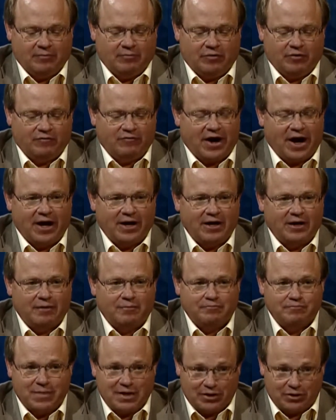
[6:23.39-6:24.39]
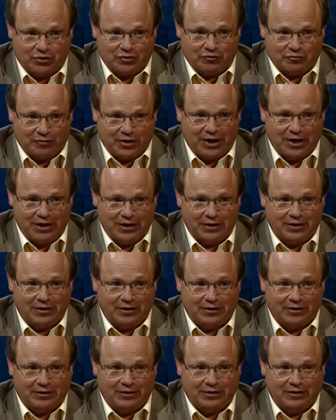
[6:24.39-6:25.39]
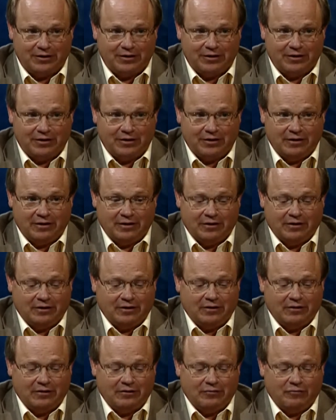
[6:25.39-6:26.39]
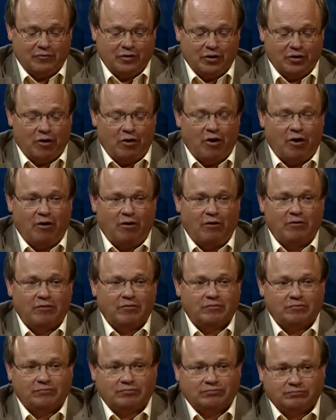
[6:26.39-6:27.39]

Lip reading: providing mentoring, will all